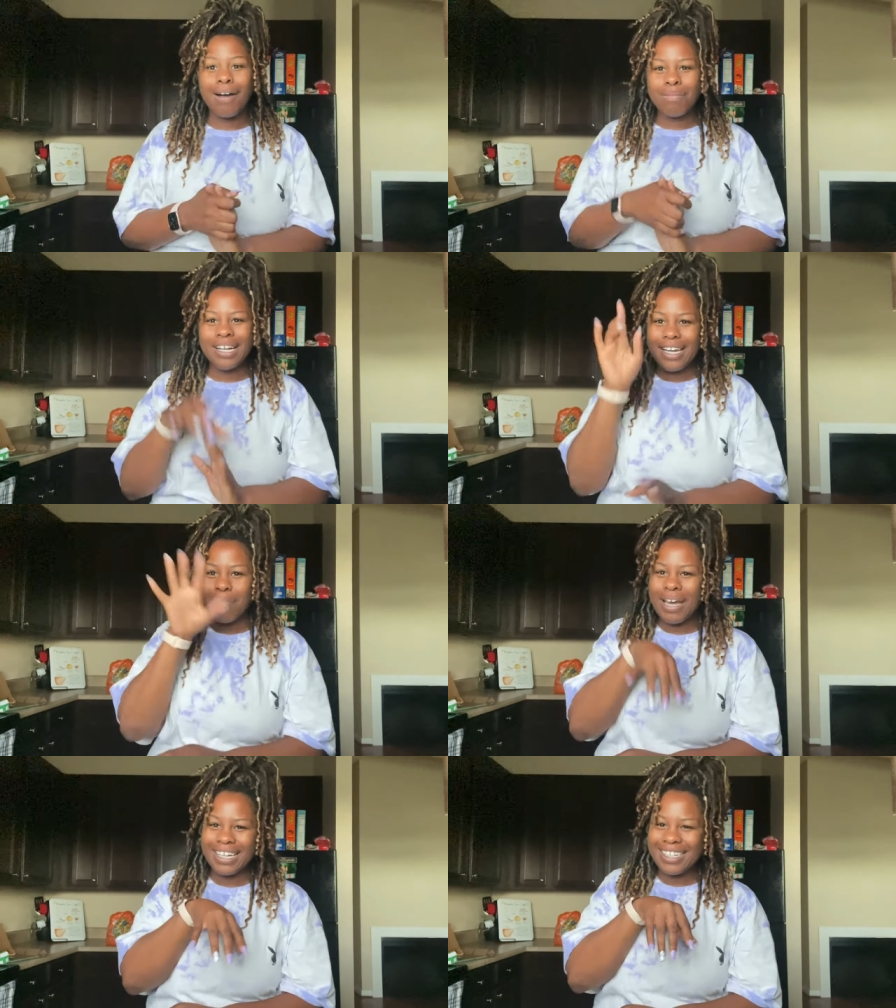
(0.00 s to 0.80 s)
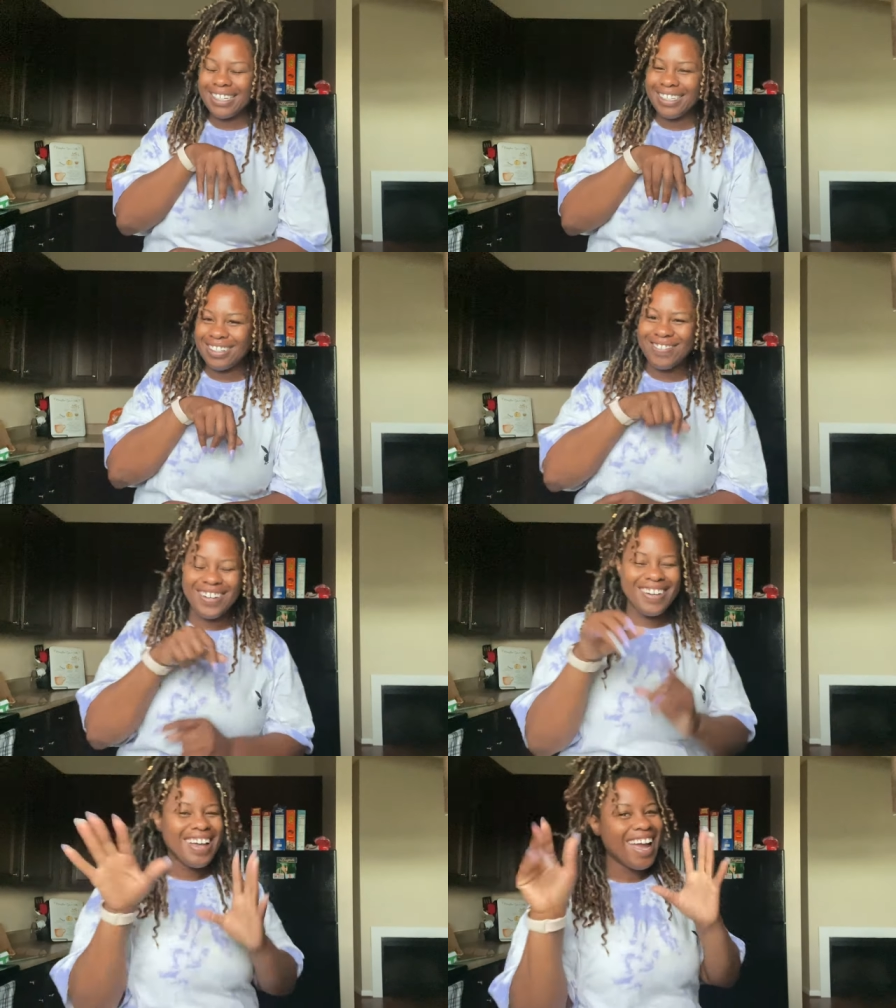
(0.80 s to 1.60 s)
I'm bringing that back again this
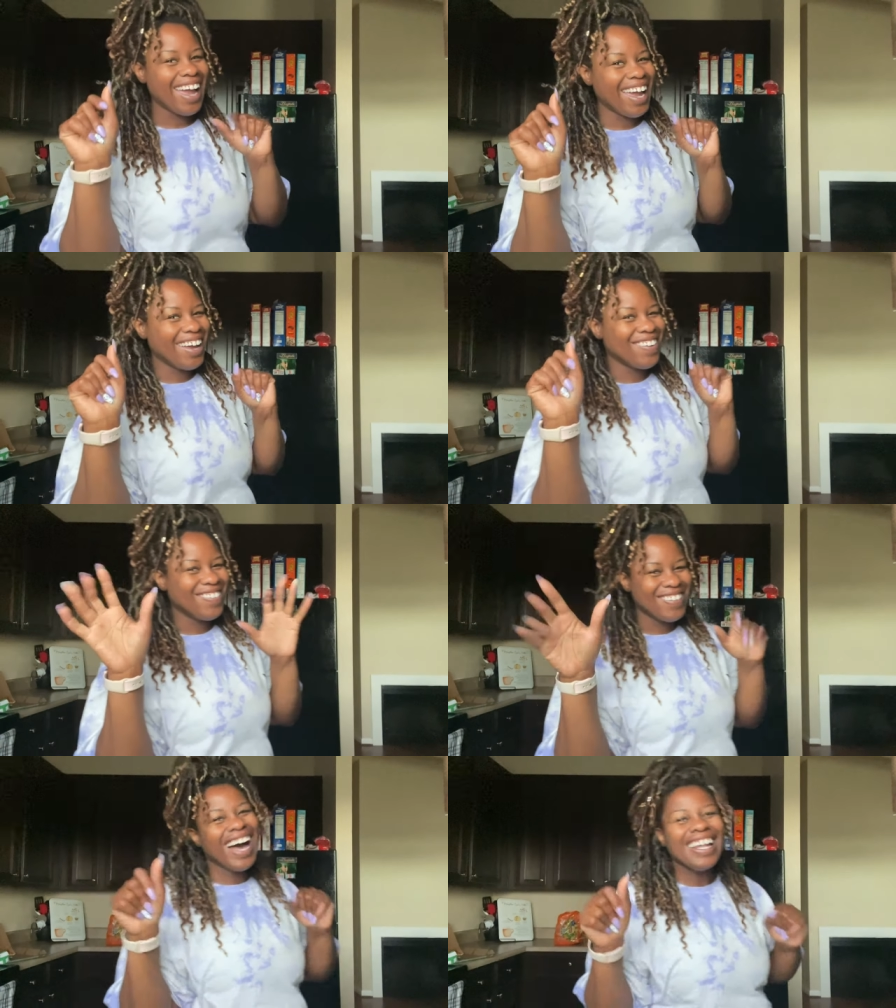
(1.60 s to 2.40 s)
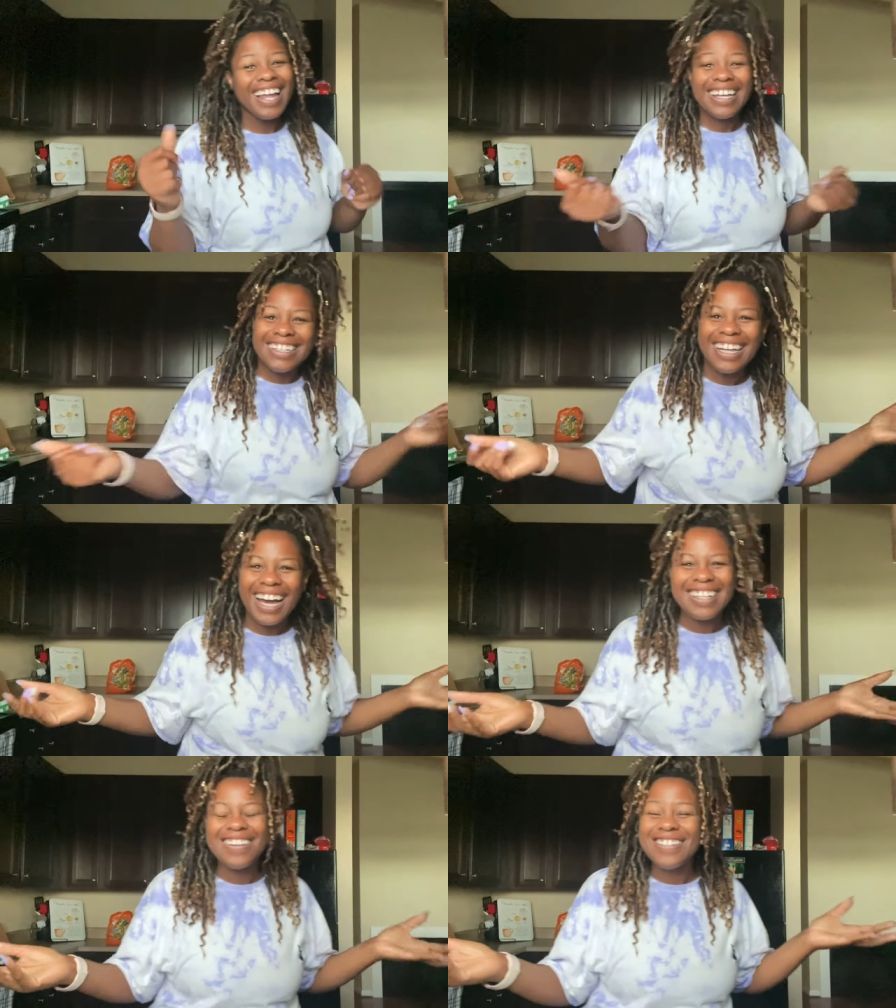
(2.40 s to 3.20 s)
fall. Ow, I liked
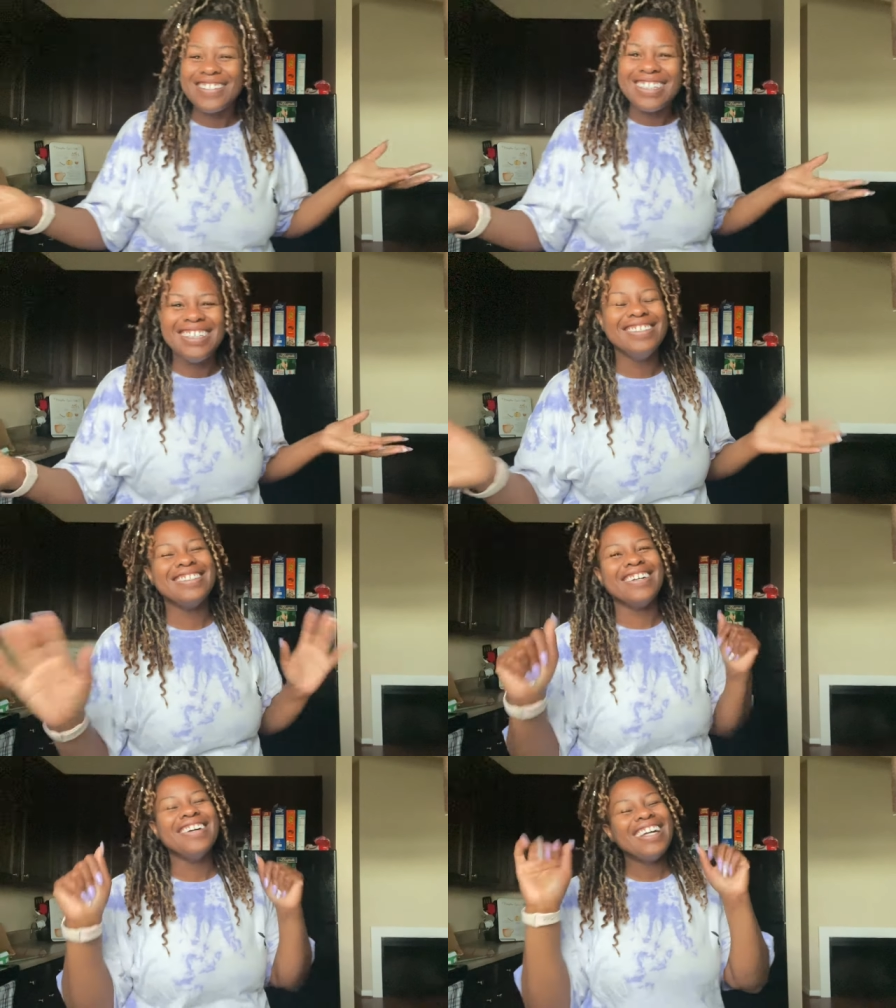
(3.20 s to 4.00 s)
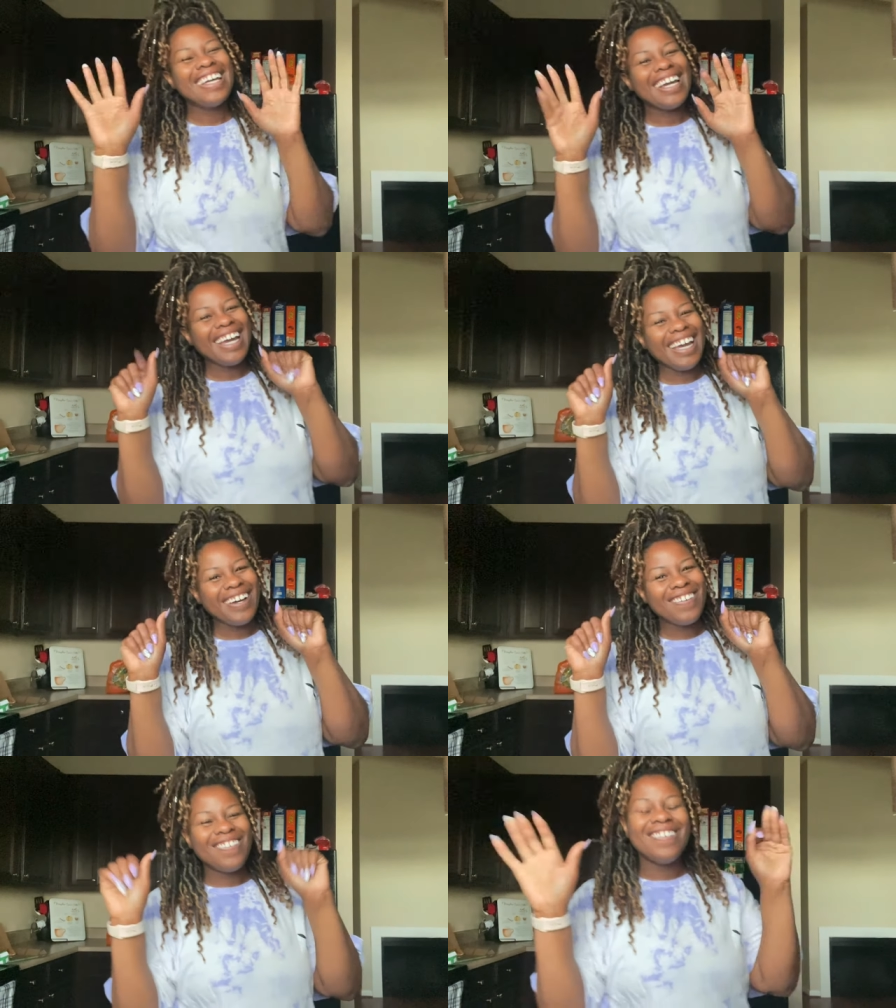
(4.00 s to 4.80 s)
it. I thought it was really cute. So,
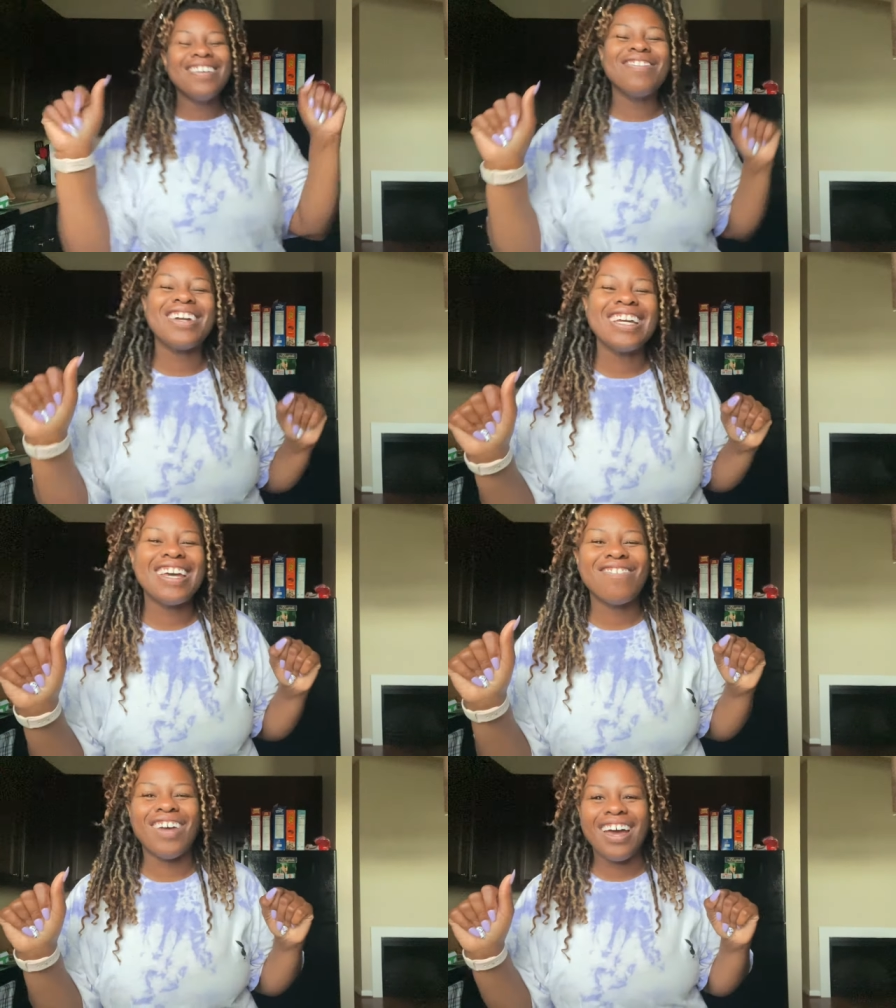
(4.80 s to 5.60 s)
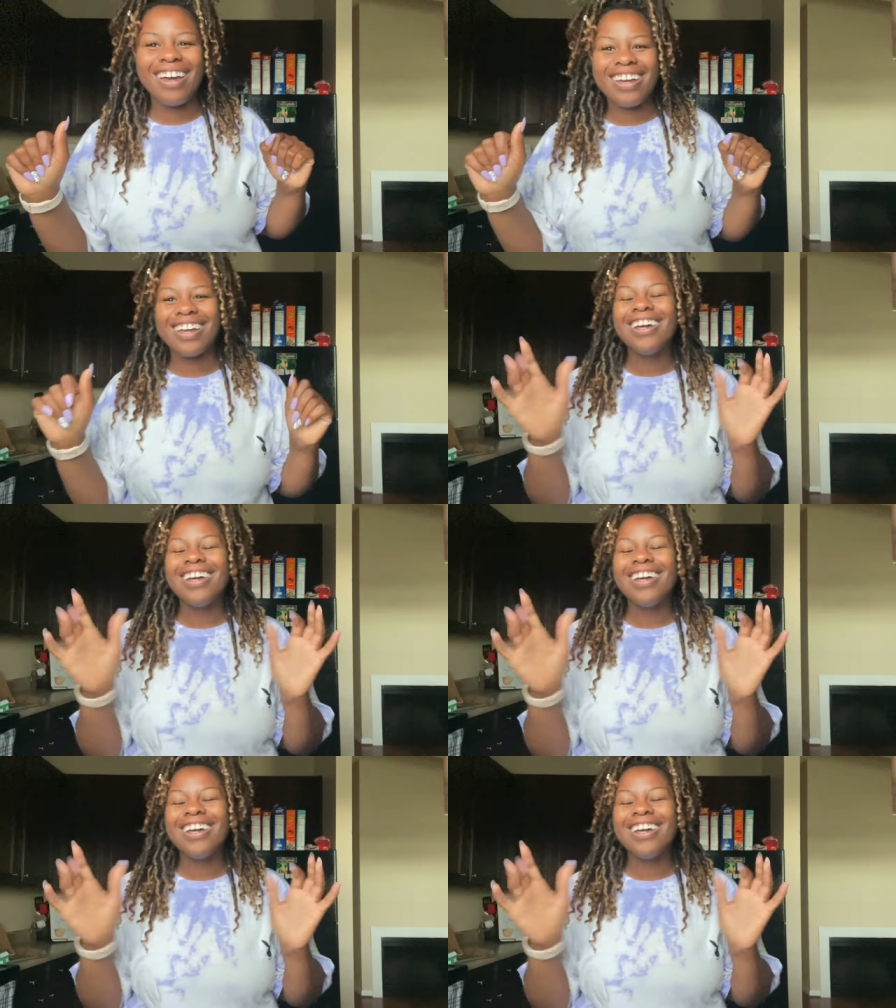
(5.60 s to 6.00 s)
ow, I'm bringing that back.